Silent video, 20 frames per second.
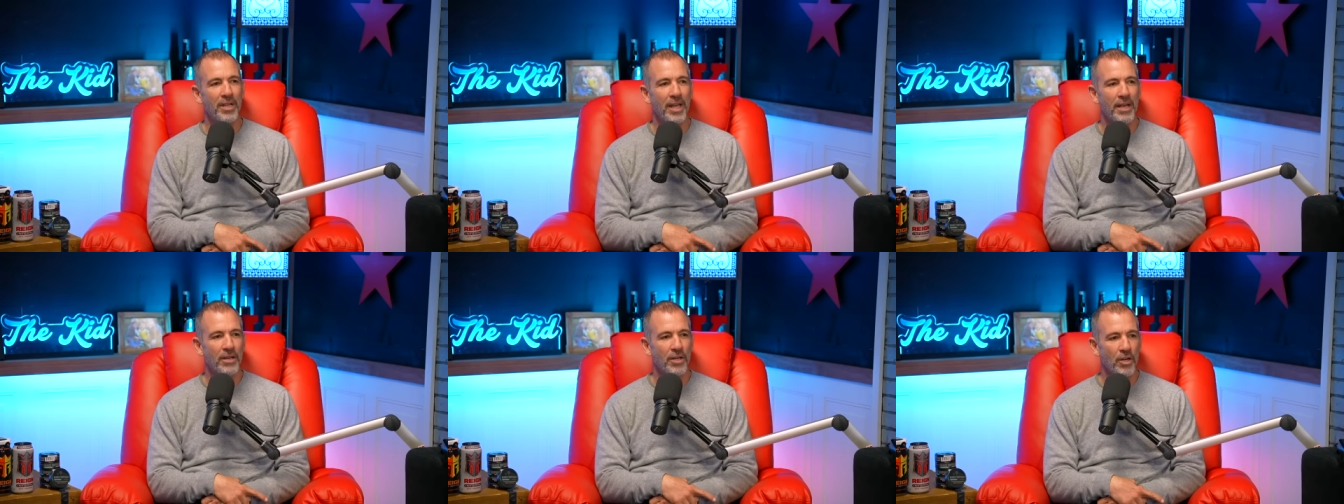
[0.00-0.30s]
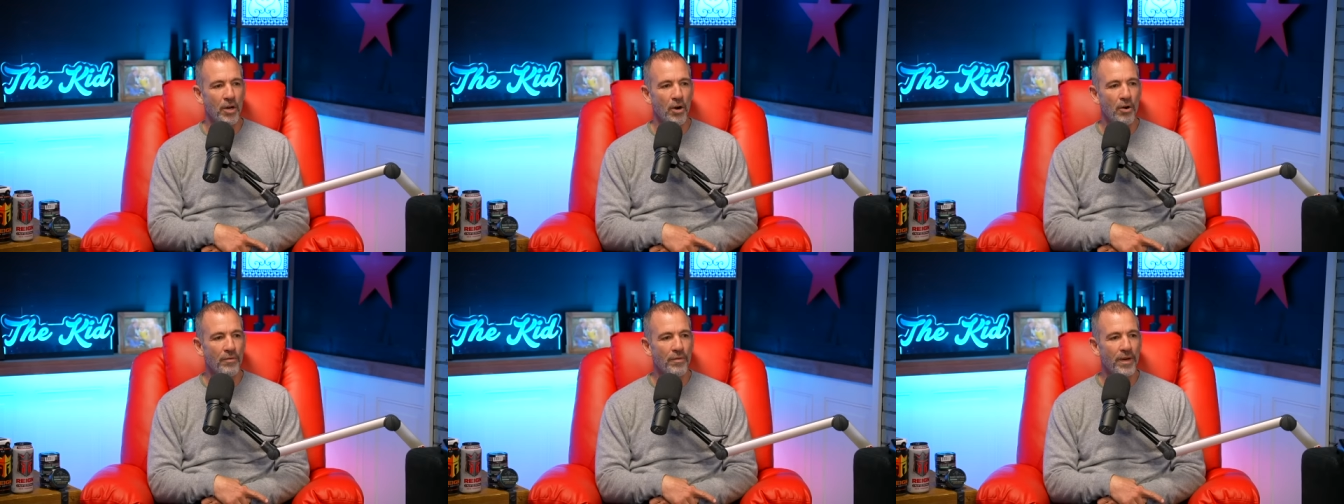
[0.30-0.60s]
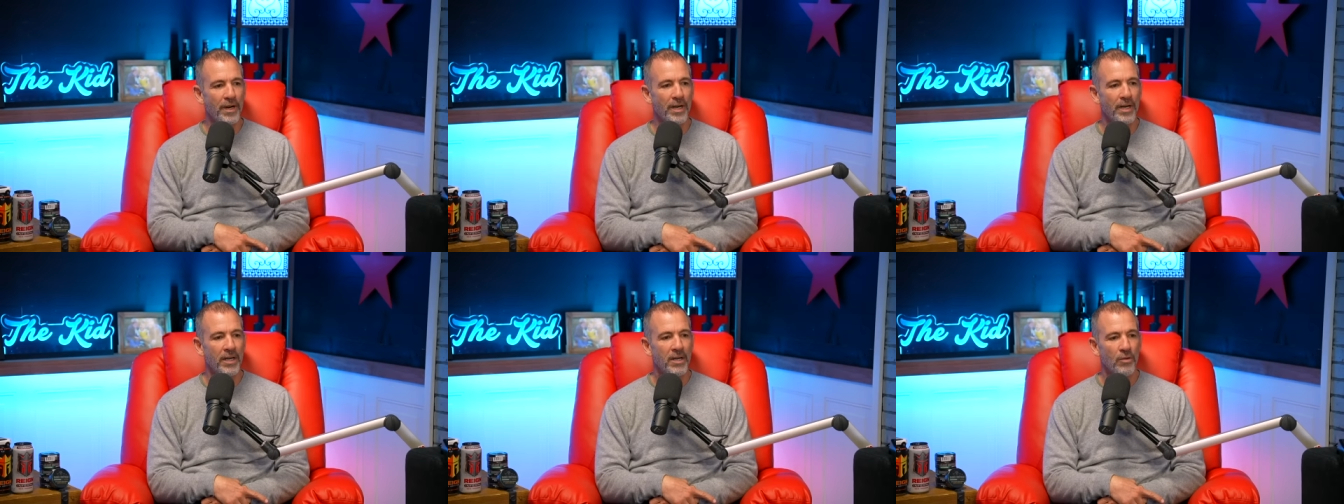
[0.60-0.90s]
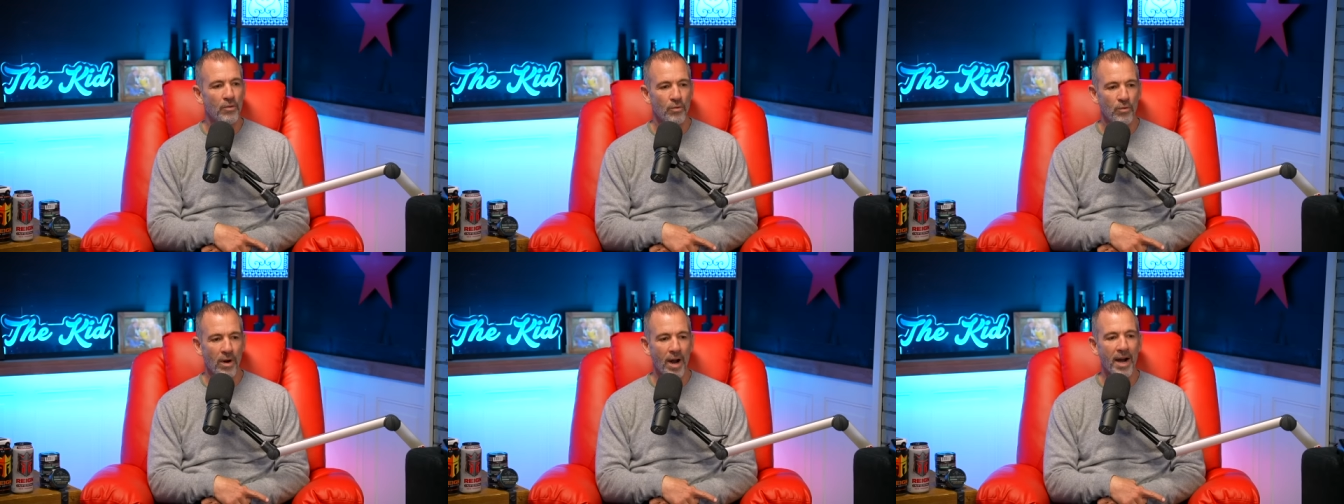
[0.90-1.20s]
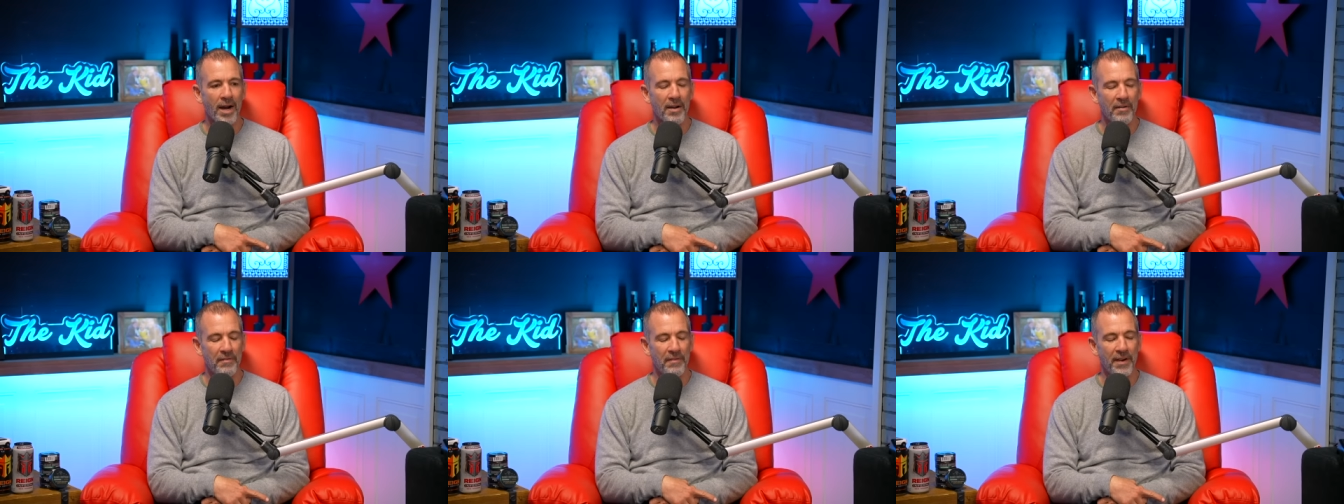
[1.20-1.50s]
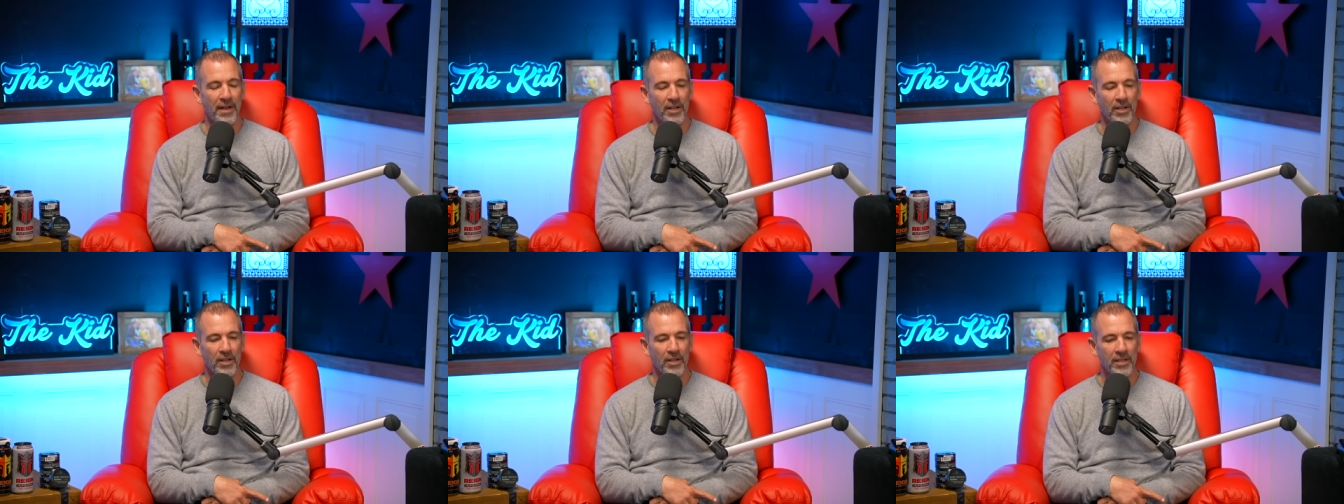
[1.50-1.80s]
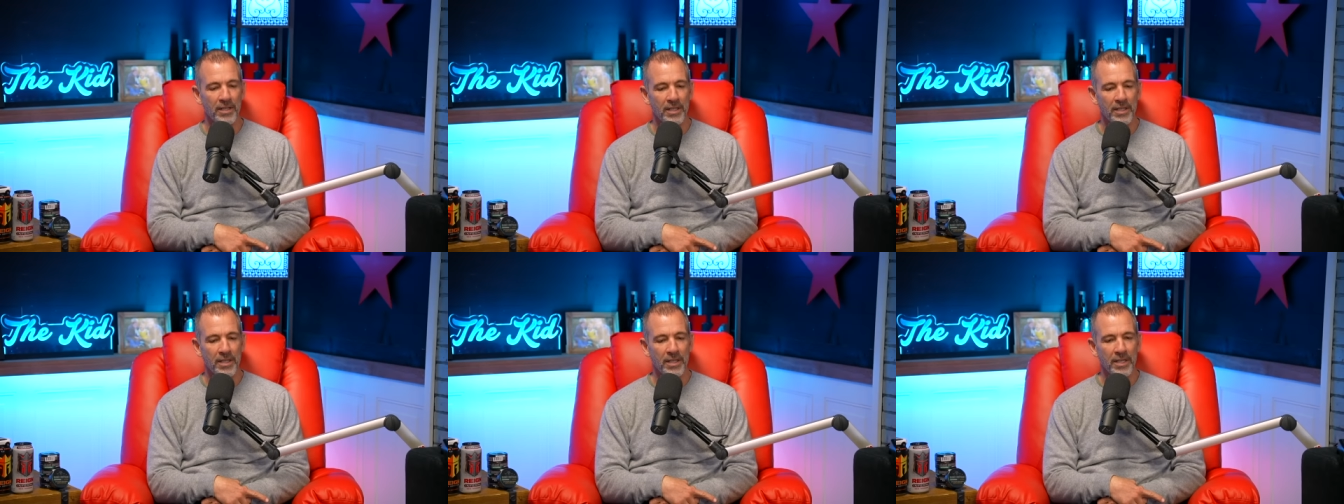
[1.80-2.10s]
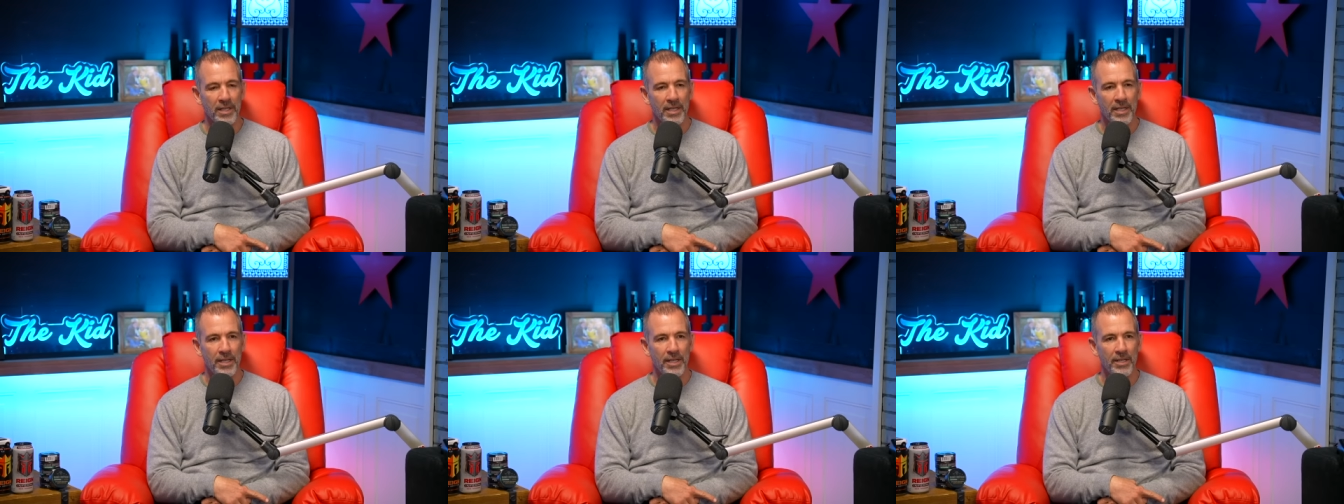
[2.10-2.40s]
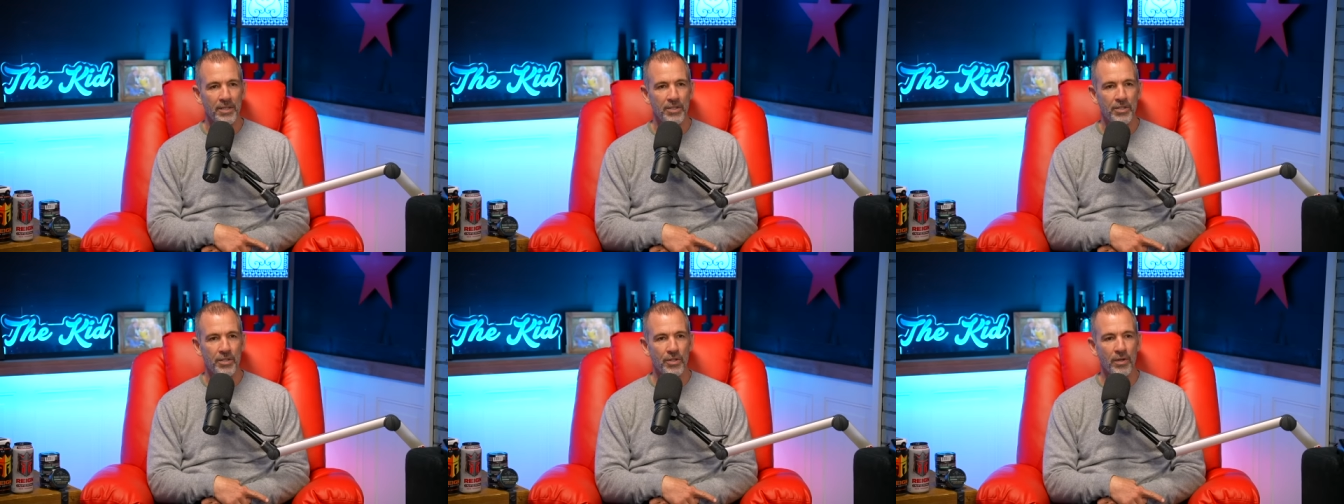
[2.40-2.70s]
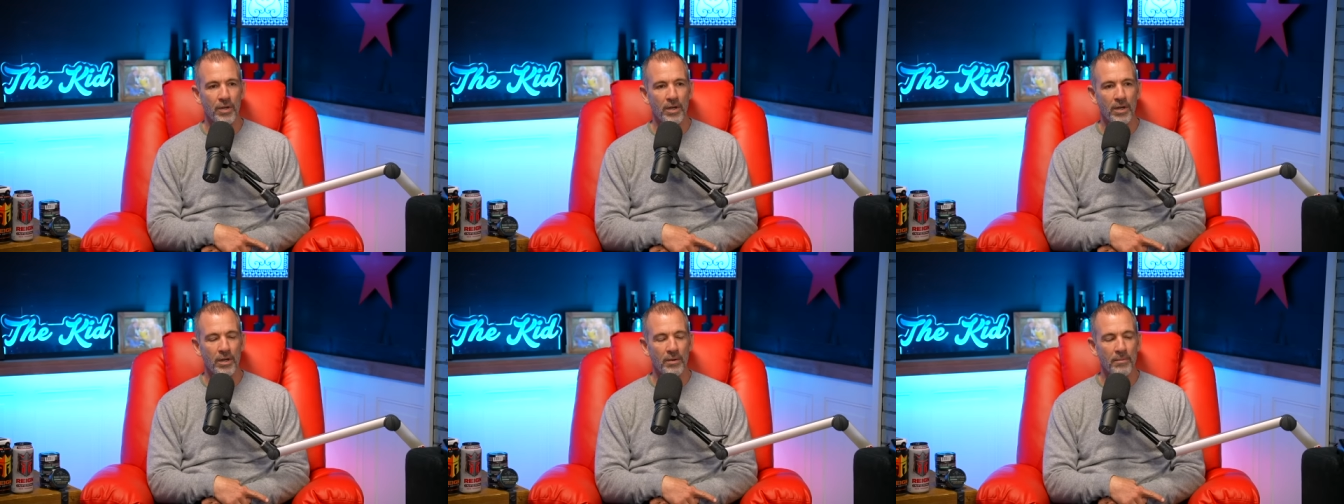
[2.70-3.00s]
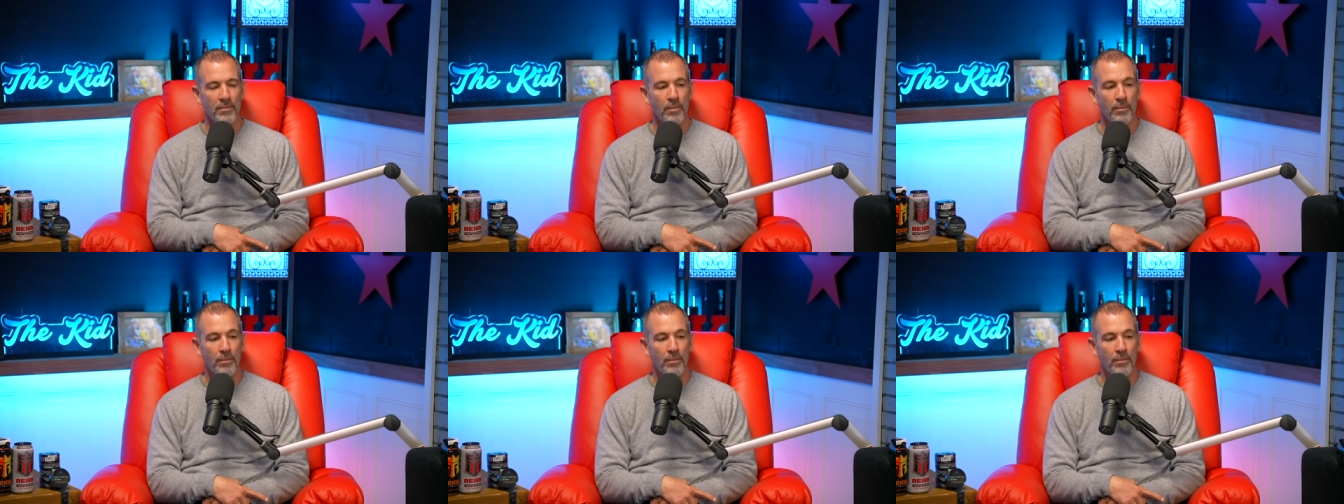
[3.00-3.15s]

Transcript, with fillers: that Nova Rockefeller is your